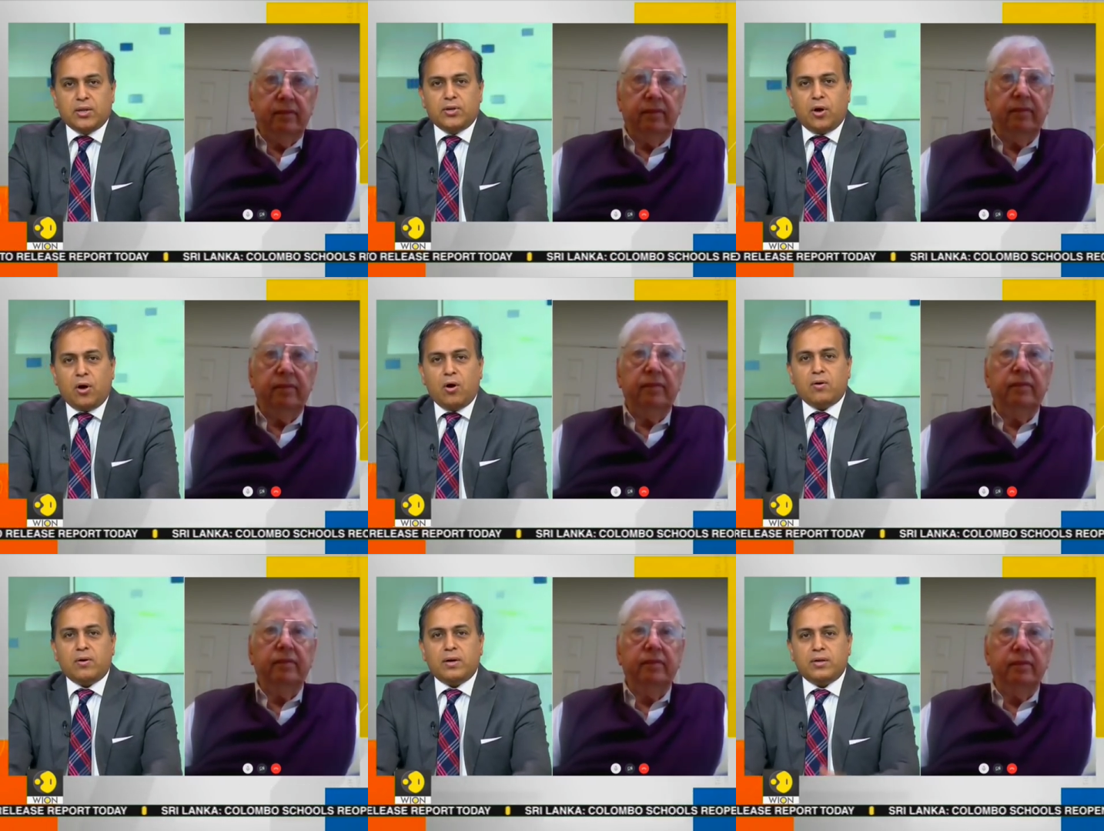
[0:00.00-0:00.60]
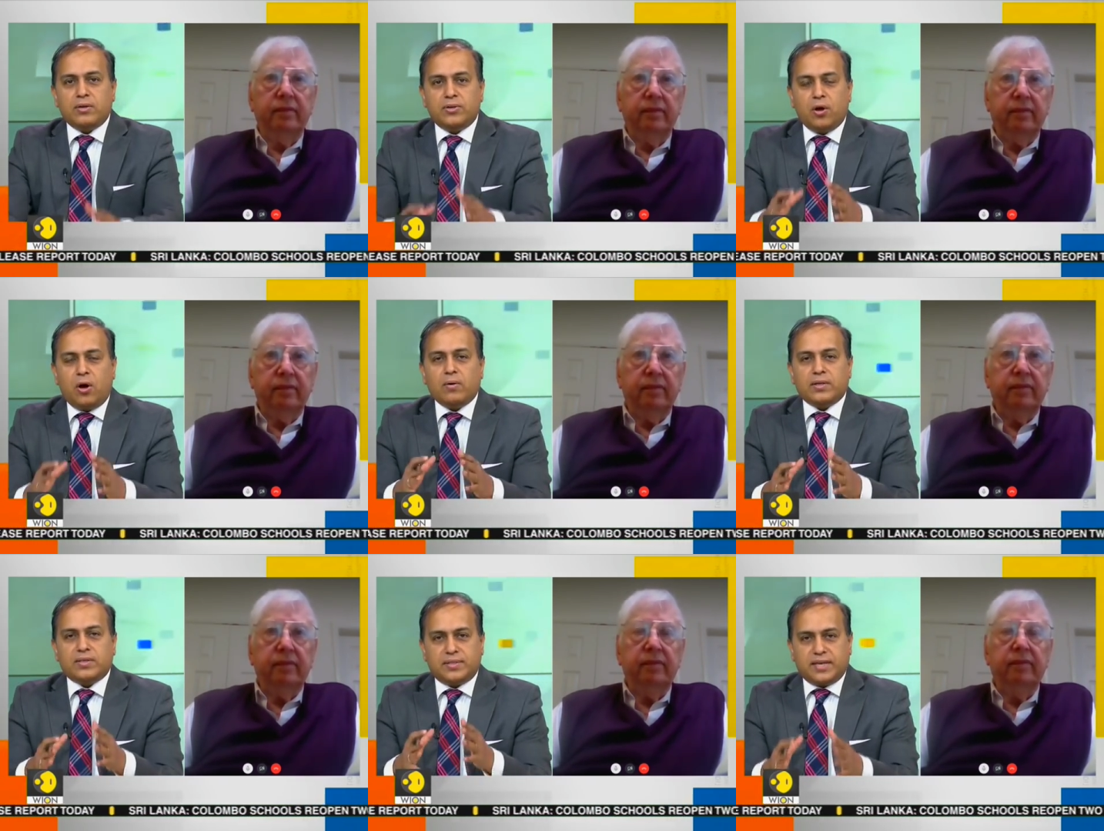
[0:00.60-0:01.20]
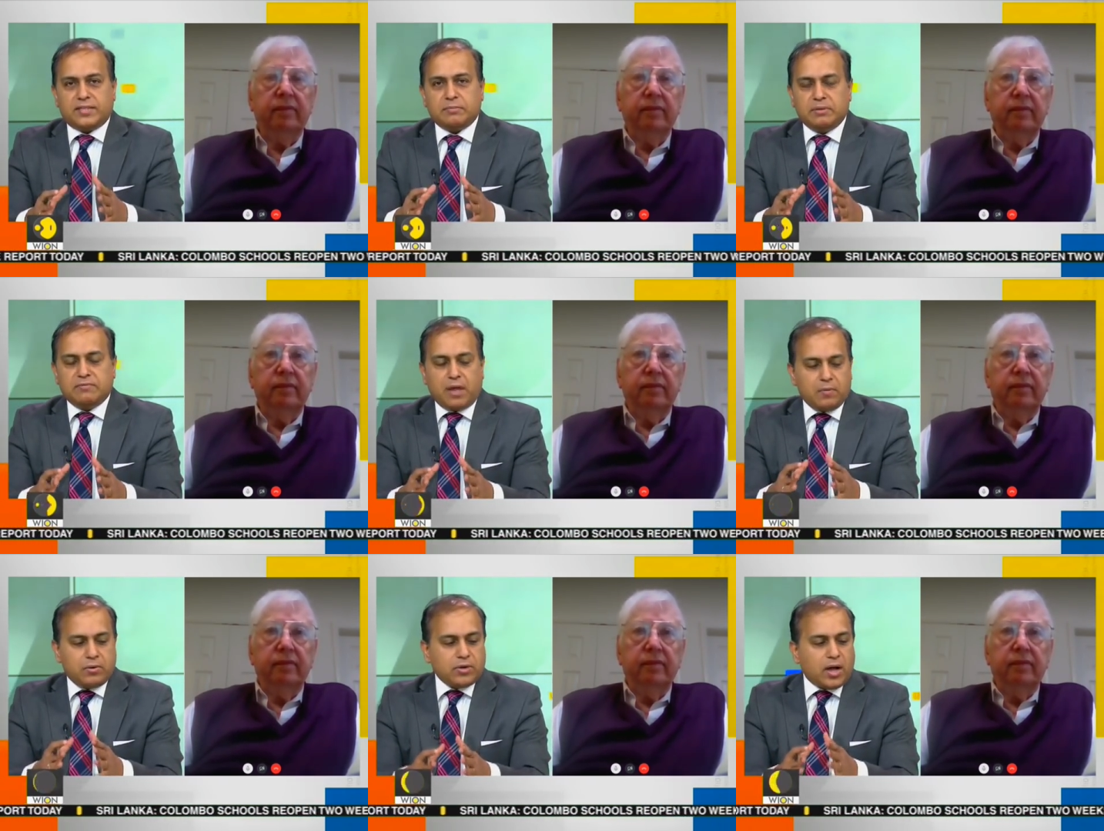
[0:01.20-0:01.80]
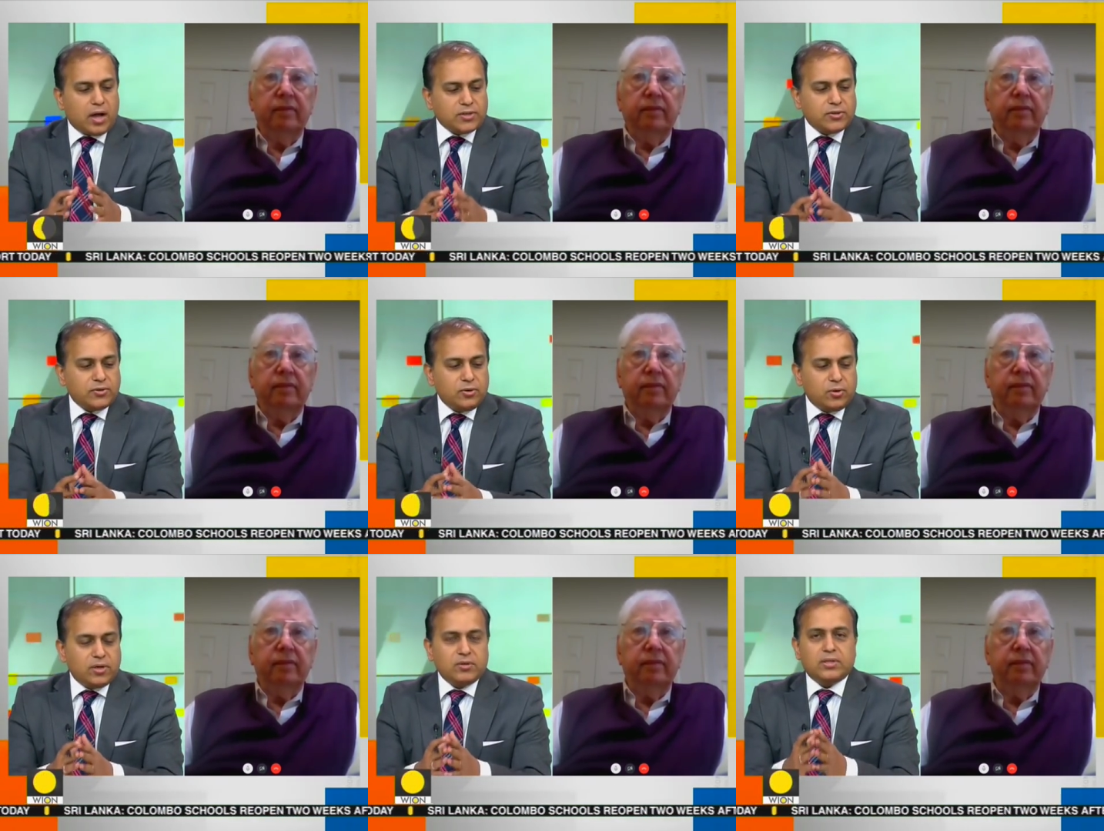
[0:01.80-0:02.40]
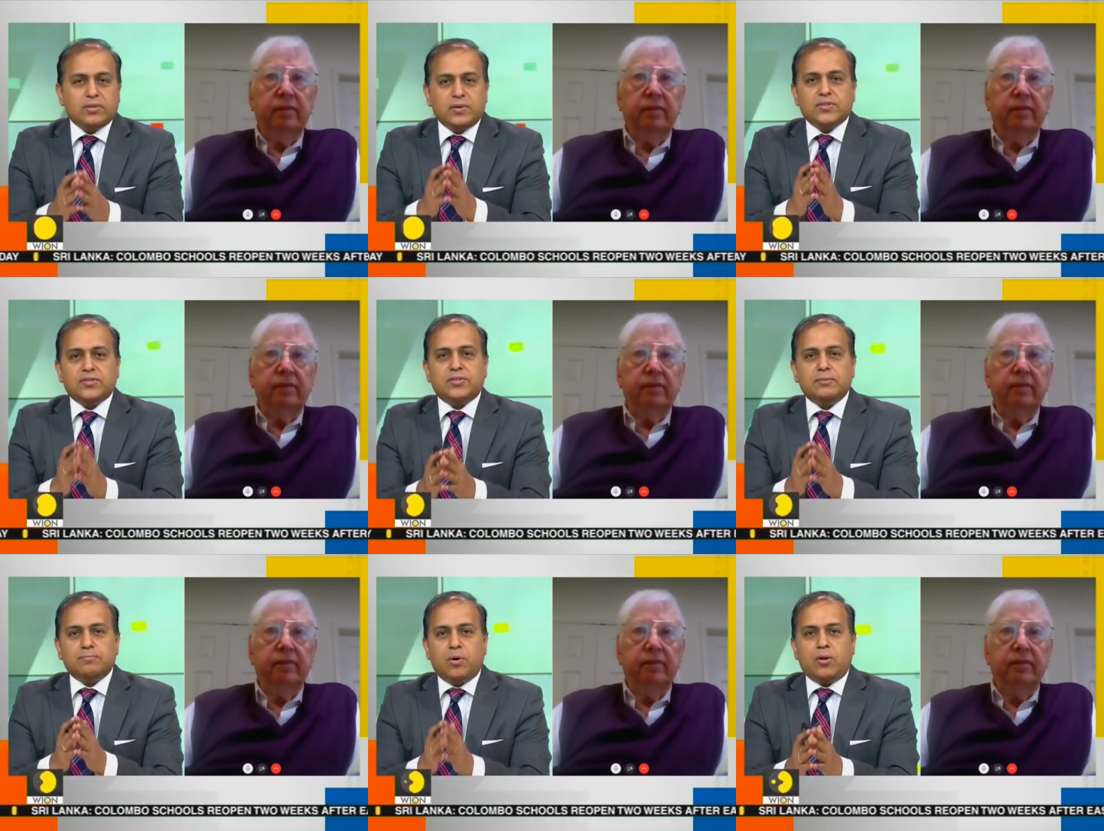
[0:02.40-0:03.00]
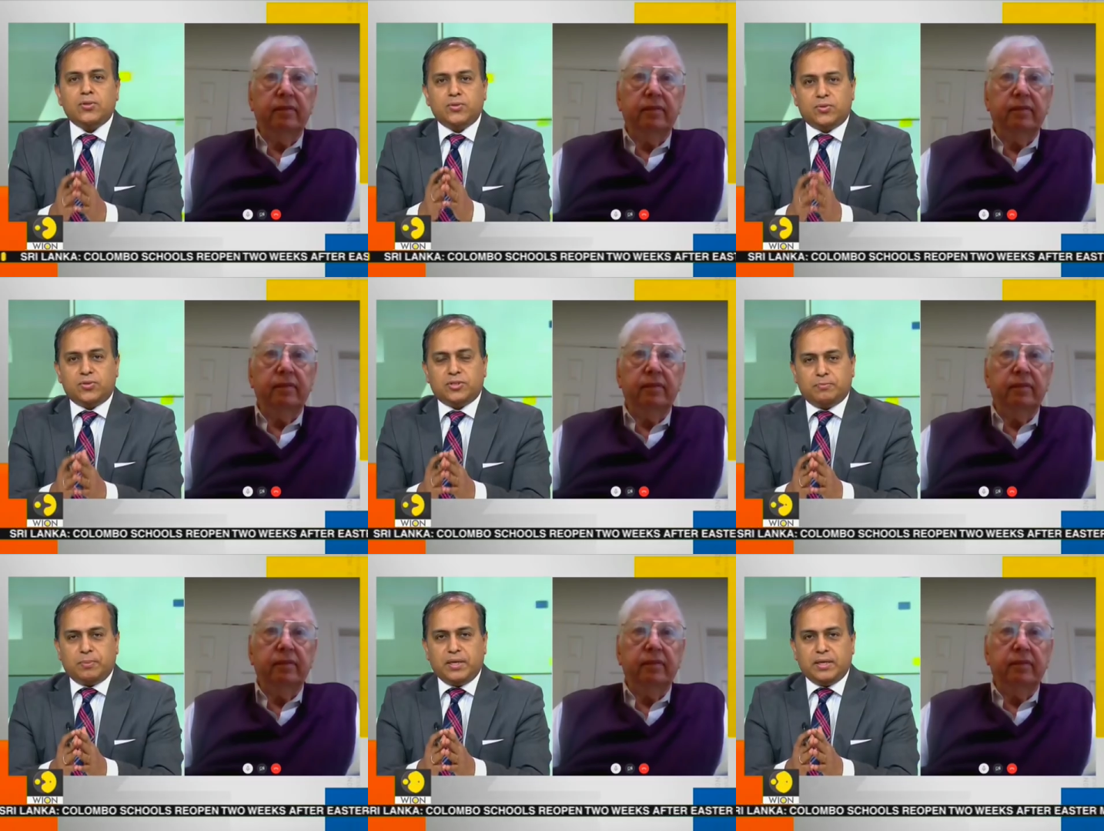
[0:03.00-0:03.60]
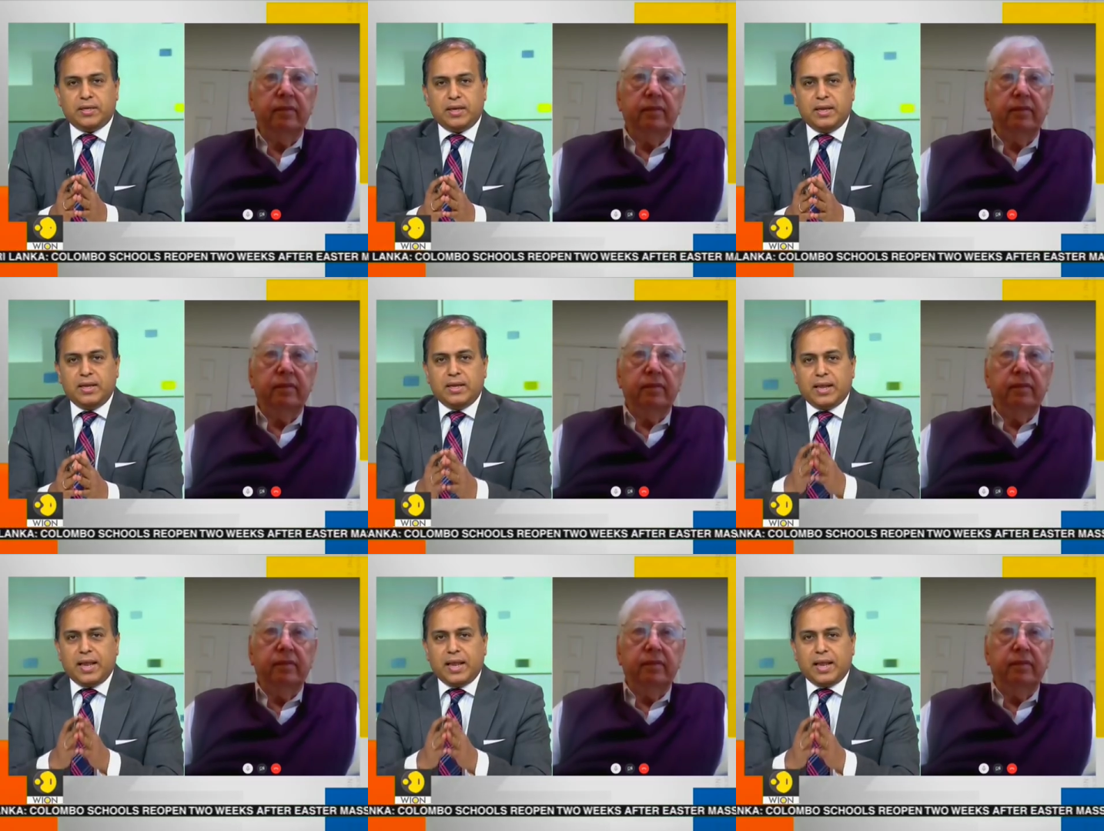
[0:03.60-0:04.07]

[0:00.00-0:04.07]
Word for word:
Speaker 1: Your, your assessment, if I were to ask you to look in the crystal ball, so to speak,